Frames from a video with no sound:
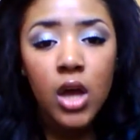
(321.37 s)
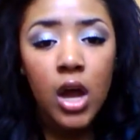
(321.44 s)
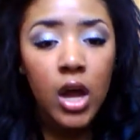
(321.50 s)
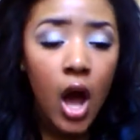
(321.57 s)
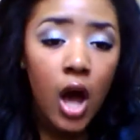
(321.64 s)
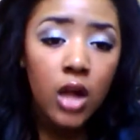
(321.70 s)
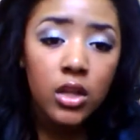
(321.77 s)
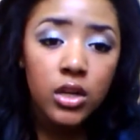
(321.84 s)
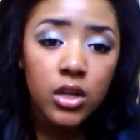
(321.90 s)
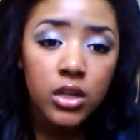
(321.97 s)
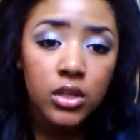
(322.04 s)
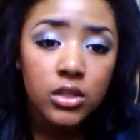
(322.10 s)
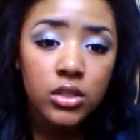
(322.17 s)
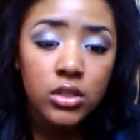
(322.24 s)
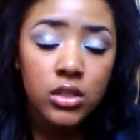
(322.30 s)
colors,